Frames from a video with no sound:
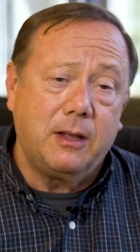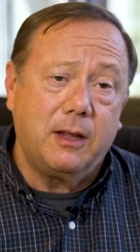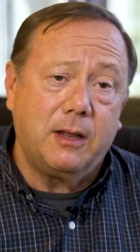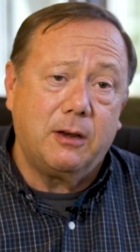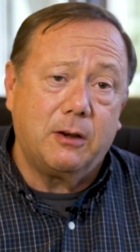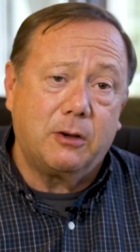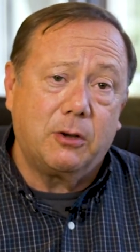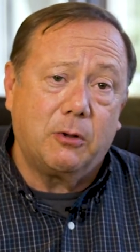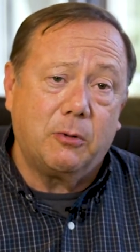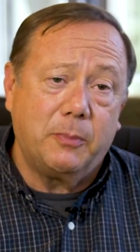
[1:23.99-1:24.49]

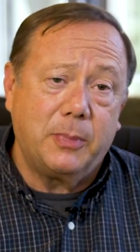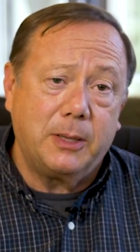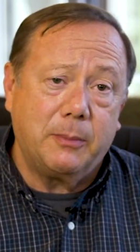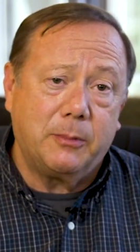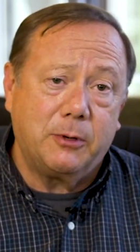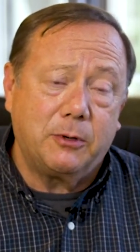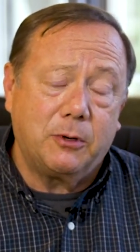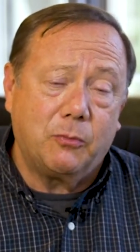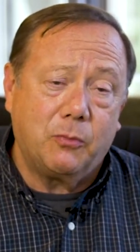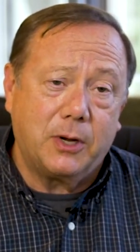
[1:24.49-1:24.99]
And so
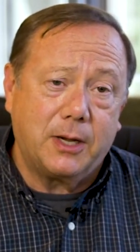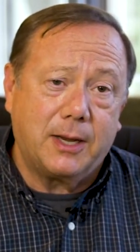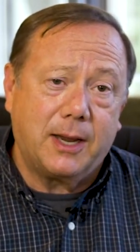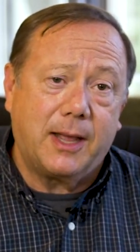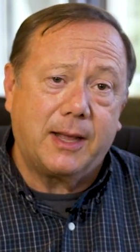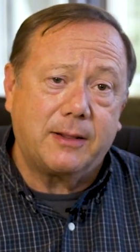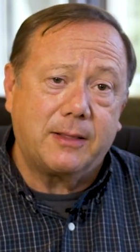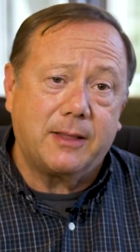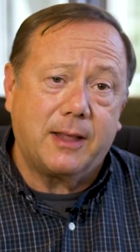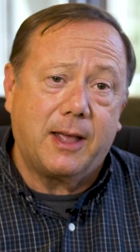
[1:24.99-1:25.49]
being able to
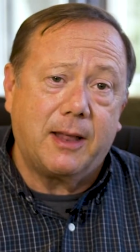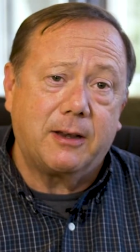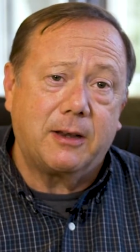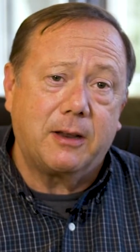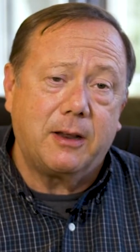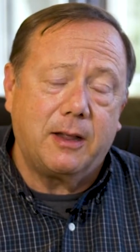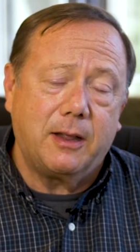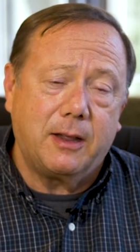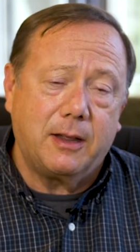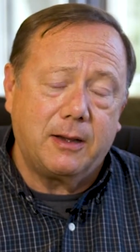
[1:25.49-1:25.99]
redact that
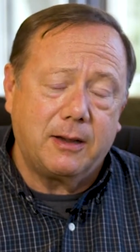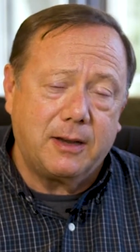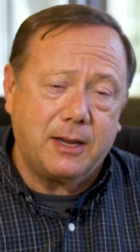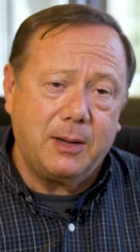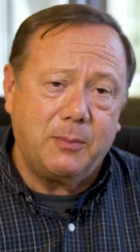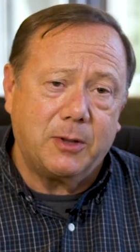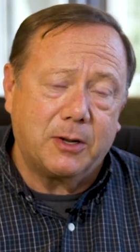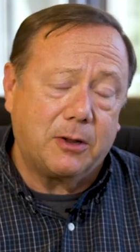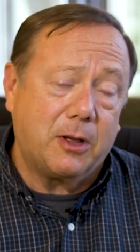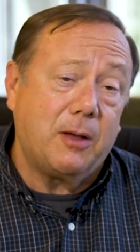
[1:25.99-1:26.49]
and
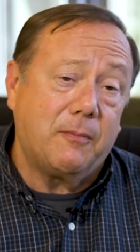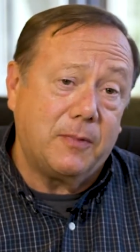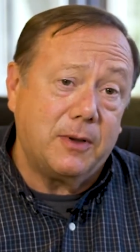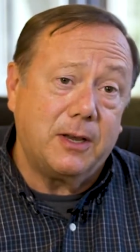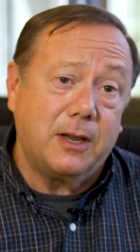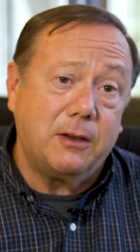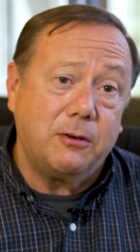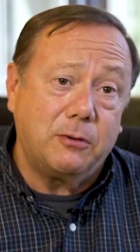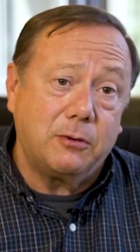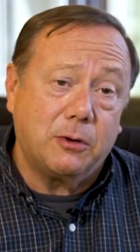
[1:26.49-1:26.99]
keep it
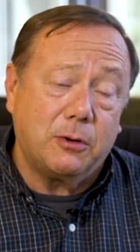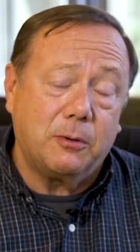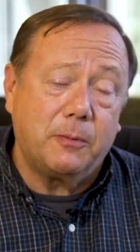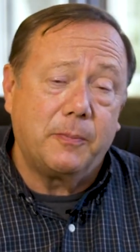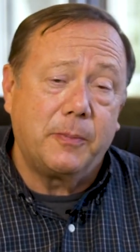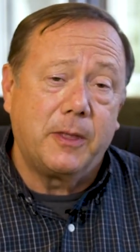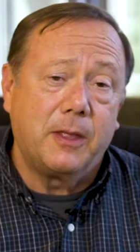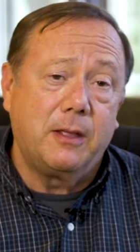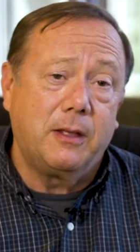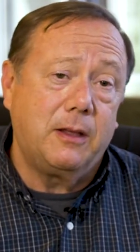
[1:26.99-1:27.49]
confidential